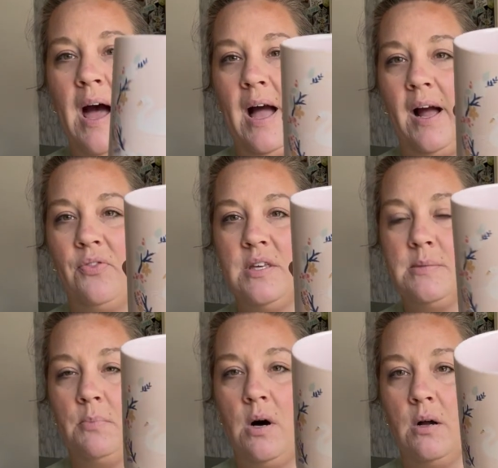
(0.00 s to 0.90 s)
I got this
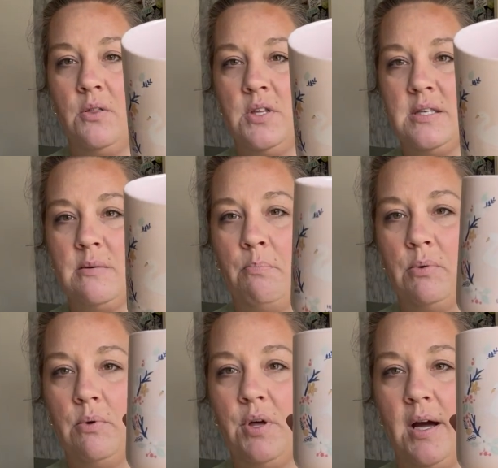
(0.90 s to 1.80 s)
mug. This is a
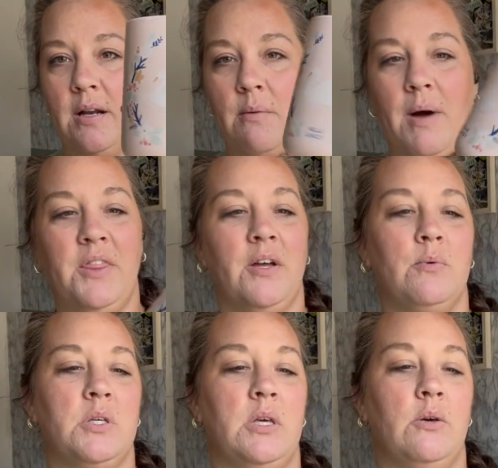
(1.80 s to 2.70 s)
booth item. I thought it
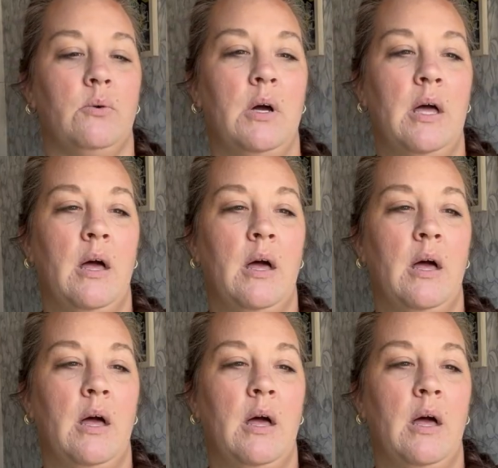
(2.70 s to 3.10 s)
was cute.